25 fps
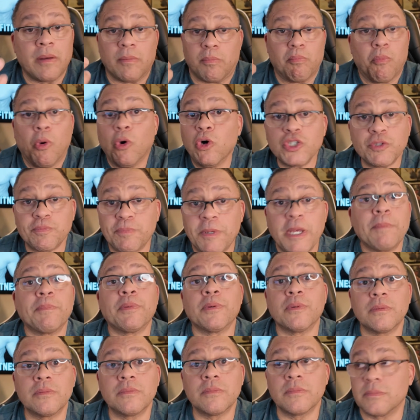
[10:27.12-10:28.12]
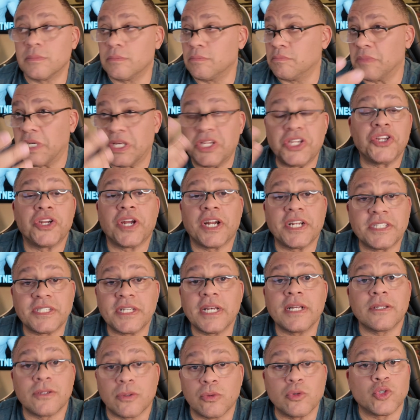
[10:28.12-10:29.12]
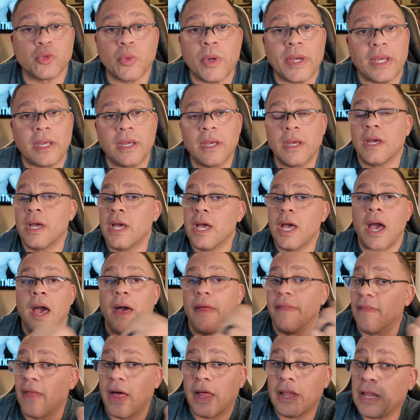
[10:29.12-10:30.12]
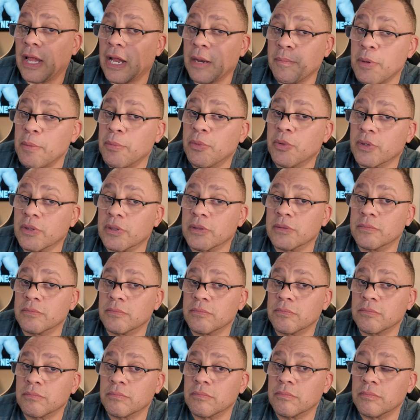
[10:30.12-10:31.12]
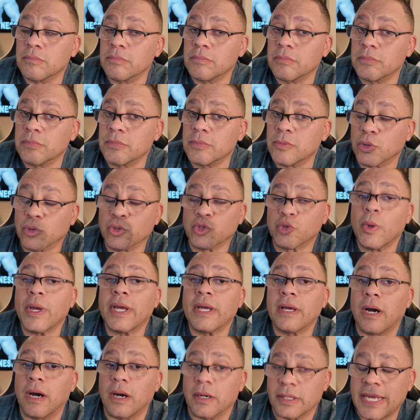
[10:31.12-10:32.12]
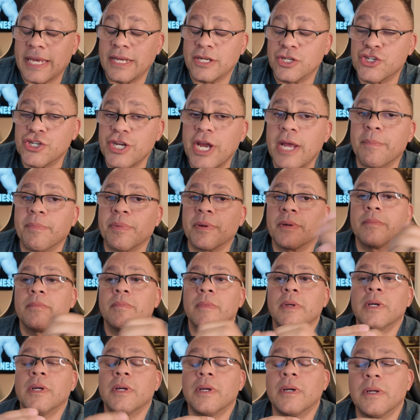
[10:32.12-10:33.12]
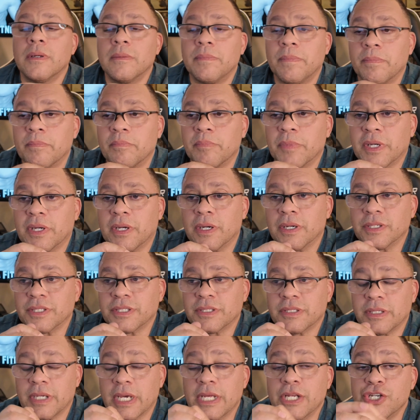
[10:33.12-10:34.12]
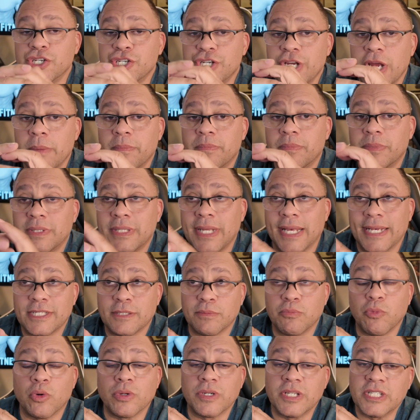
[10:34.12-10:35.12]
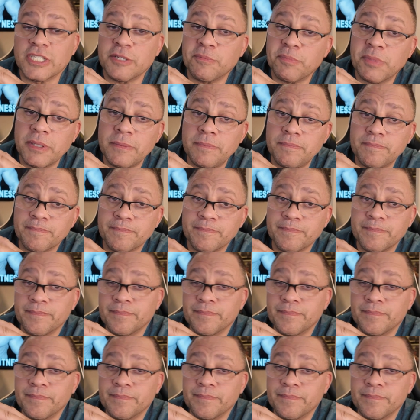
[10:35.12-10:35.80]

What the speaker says: Most people in the United States lose weight. Not a lot of people lose weight or get in shape, because getting in shape takes more discipline